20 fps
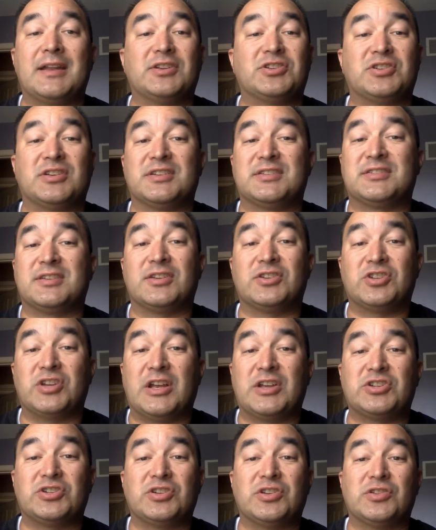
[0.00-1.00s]
It's just
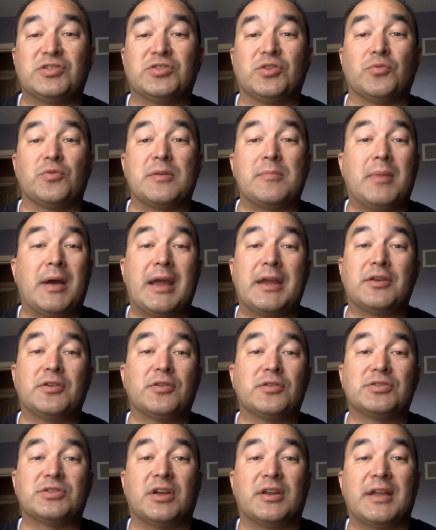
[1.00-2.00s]
suggestions or
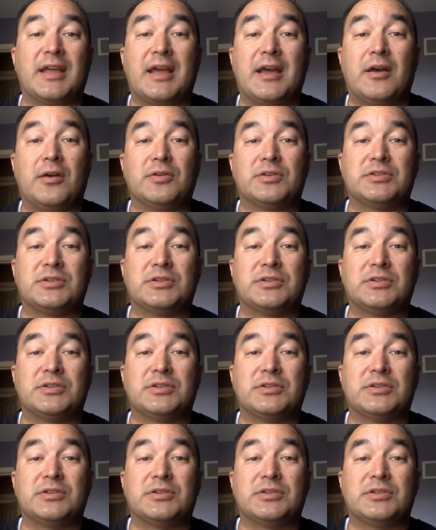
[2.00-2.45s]
reminders on how